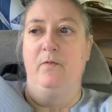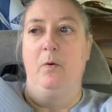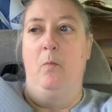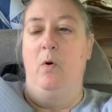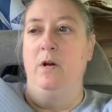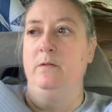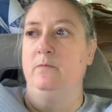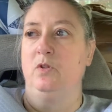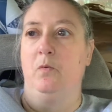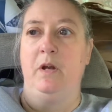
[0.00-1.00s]
from
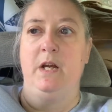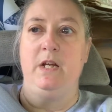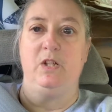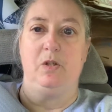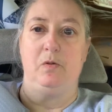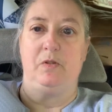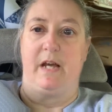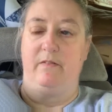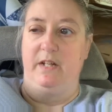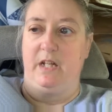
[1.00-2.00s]
120 to
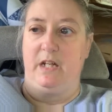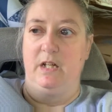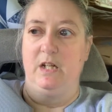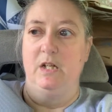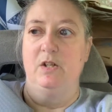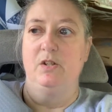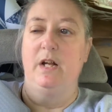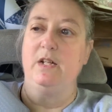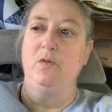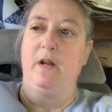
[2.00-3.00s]
70. So
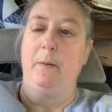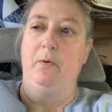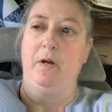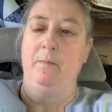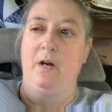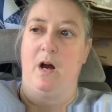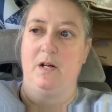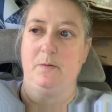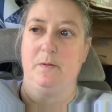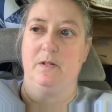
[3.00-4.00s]
that's why they put him in the
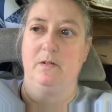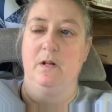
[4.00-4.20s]
hospital.